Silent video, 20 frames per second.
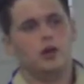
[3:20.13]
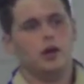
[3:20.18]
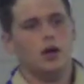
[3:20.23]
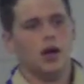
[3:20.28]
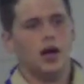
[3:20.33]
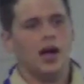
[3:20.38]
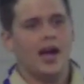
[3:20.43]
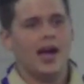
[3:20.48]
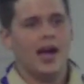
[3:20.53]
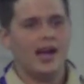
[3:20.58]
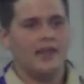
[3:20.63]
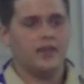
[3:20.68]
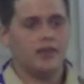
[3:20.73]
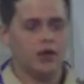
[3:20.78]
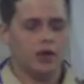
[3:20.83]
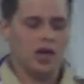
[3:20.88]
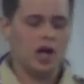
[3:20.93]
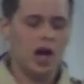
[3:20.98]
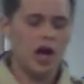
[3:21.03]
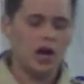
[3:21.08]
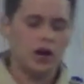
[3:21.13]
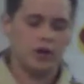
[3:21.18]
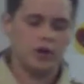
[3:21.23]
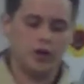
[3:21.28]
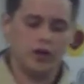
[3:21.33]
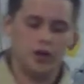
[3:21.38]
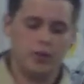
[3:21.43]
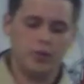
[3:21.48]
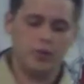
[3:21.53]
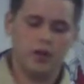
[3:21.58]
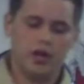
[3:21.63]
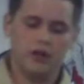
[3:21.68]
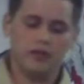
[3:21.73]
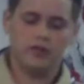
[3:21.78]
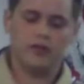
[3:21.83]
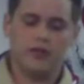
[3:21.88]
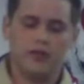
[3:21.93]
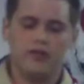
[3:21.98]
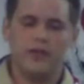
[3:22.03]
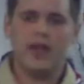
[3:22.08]
I had the concrete, but
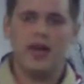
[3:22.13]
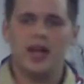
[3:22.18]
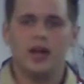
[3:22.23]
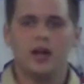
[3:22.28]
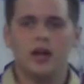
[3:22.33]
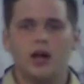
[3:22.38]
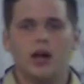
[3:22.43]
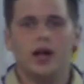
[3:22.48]
other than that,